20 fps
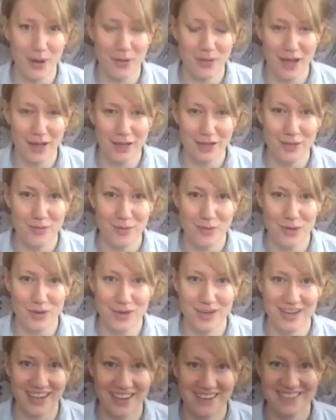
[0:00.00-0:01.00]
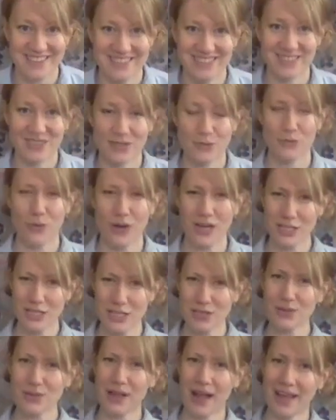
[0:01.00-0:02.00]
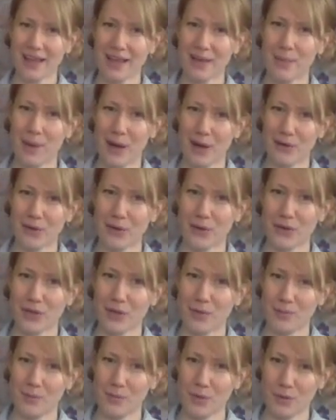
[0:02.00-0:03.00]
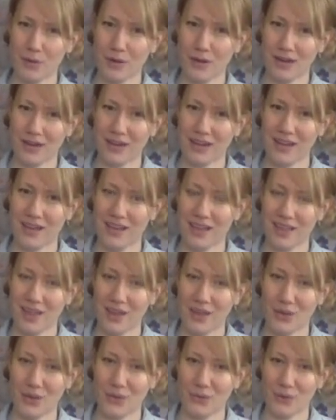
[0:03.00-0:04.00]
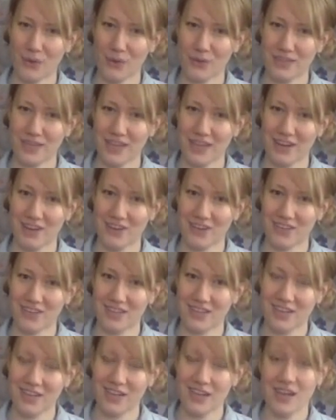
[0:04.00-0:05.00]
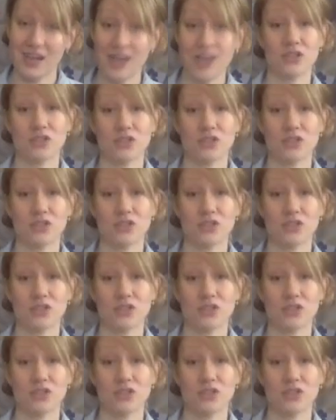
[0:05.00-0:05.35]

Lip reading: that community. What do you like about your community that you wrote down? So